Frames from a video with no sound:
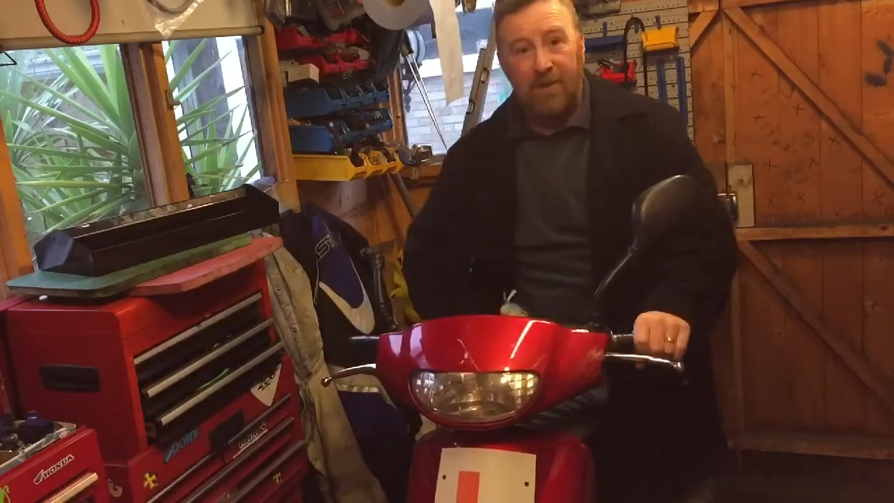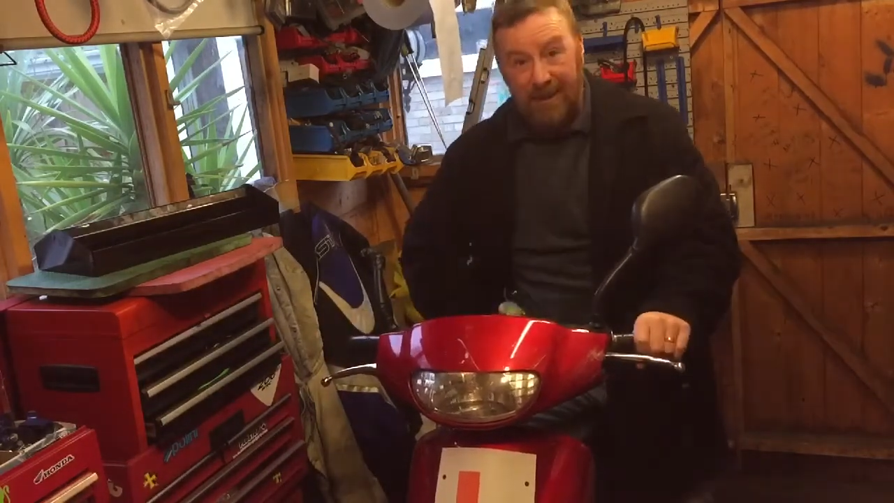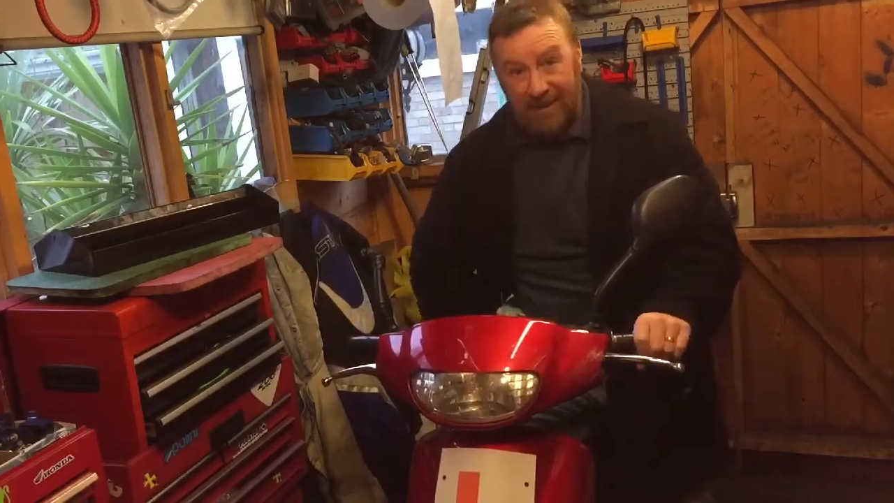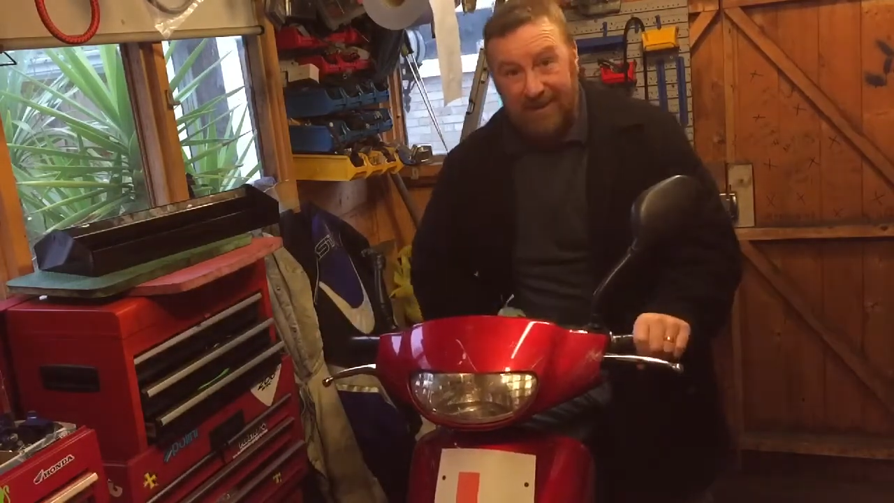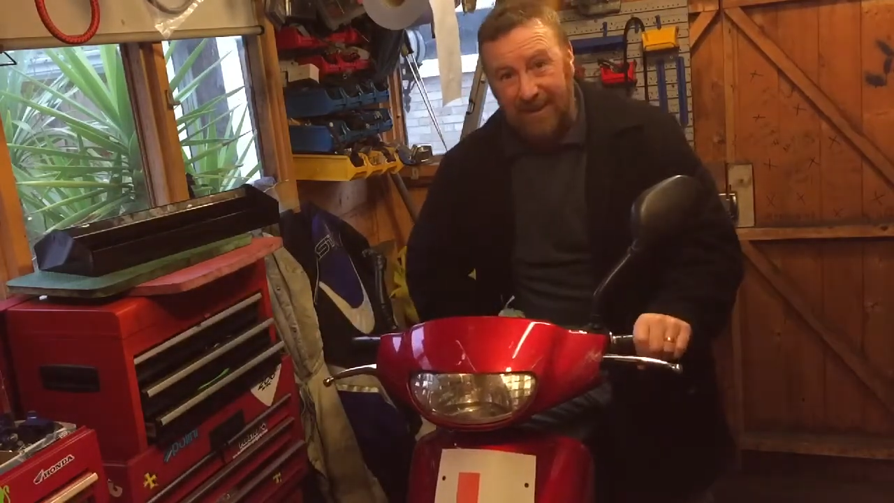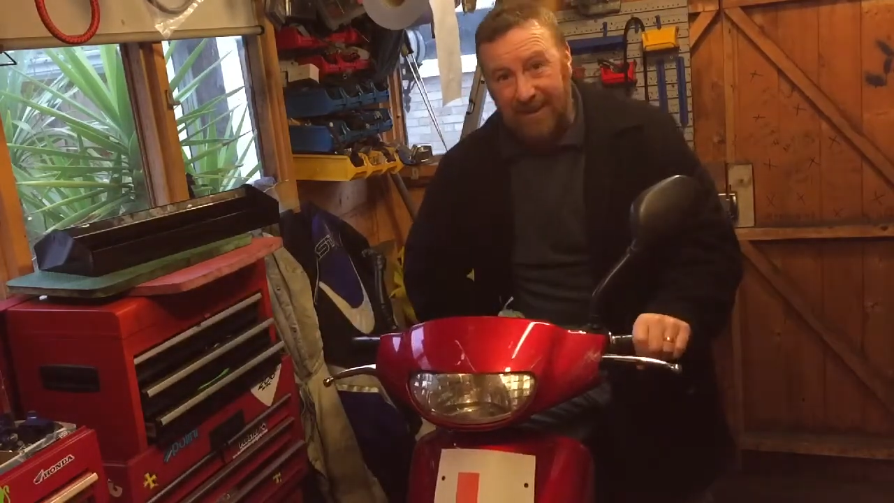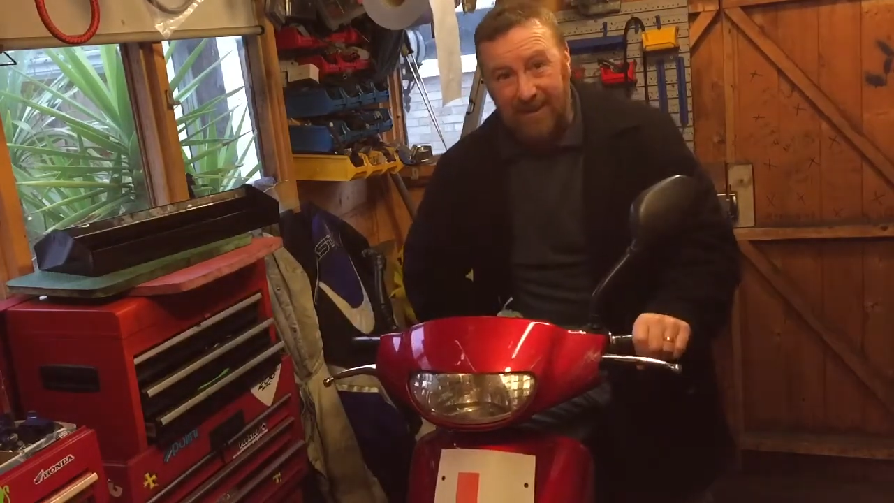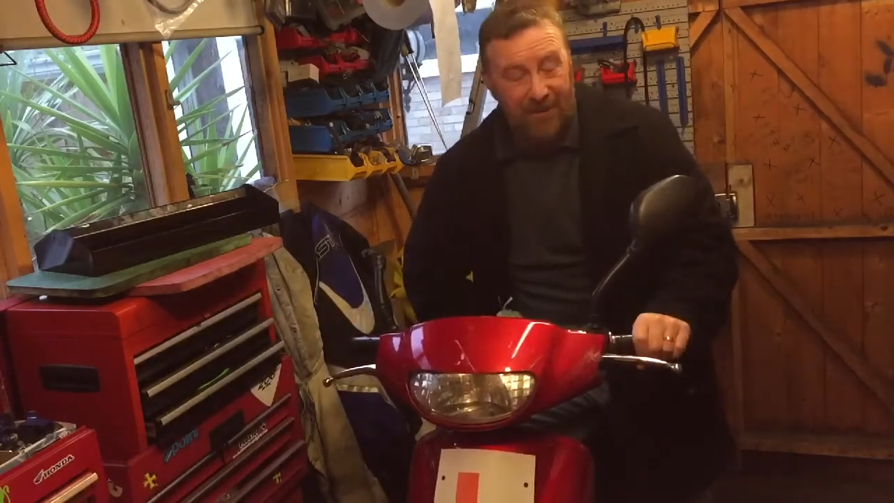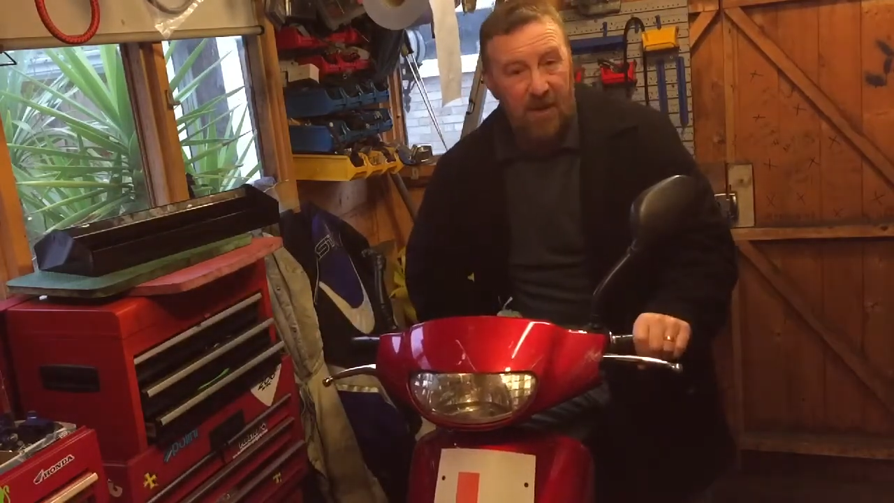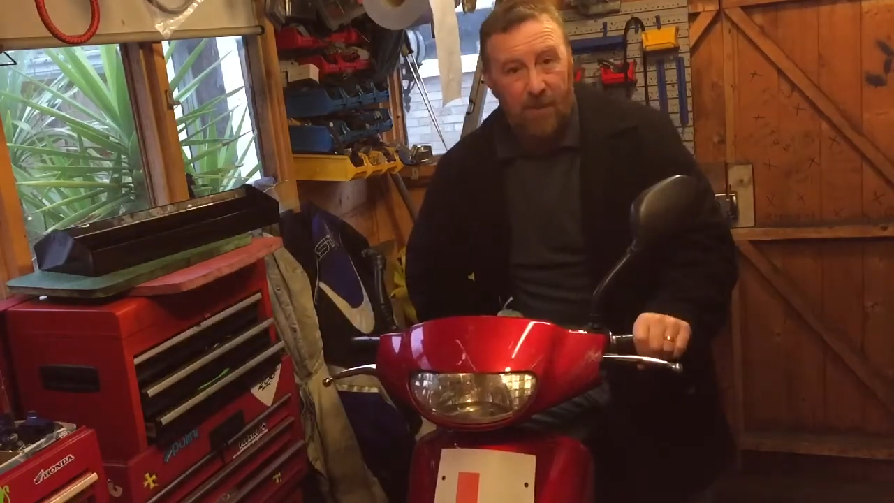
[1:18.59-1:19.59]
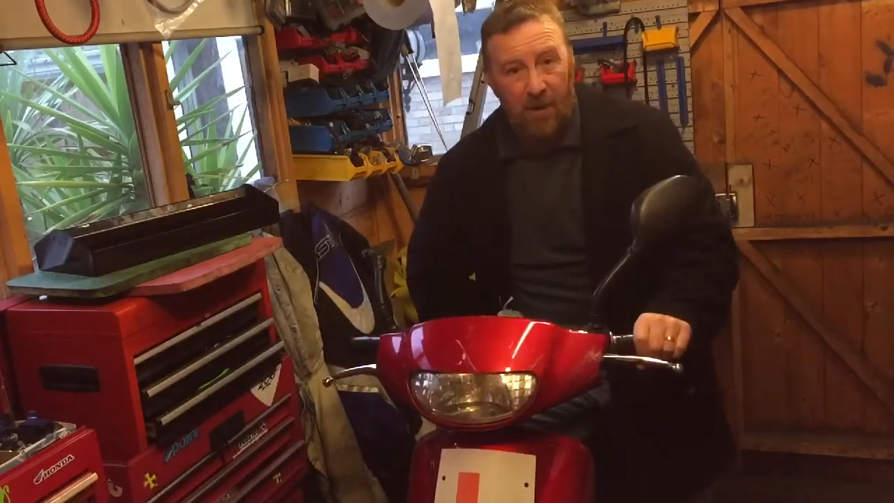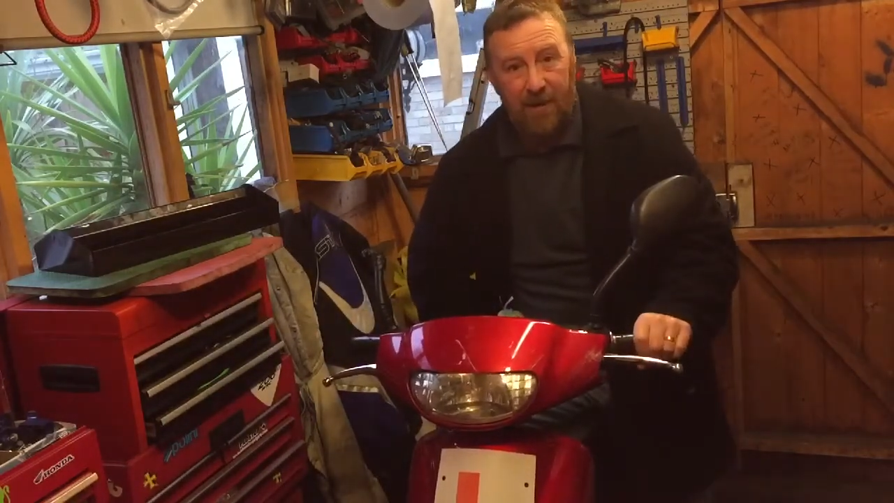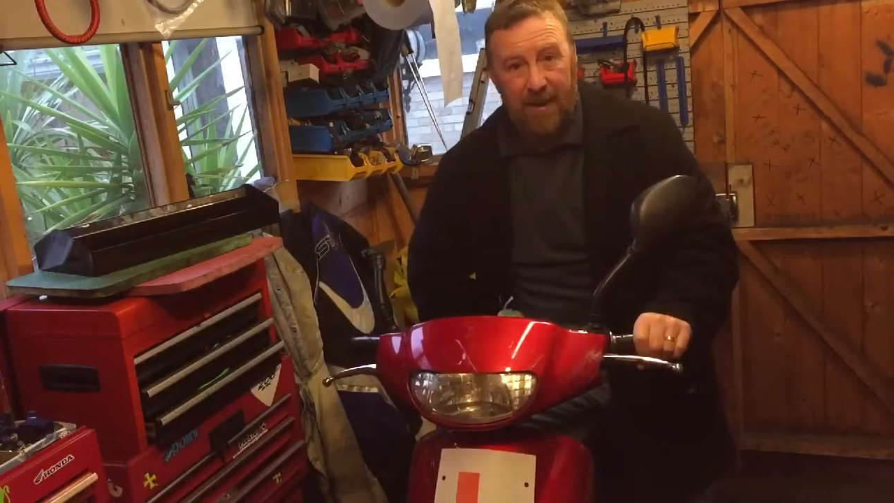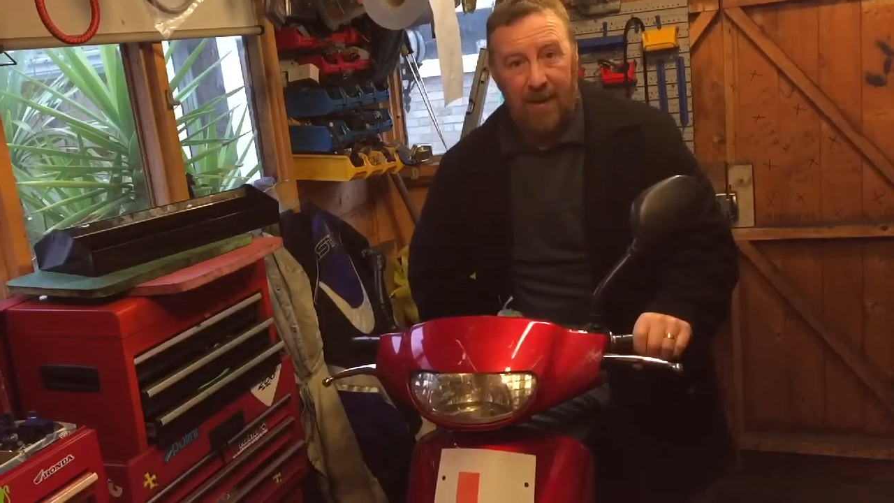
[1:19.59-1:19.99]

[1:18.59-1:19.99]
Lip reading: realistically, 30 mile an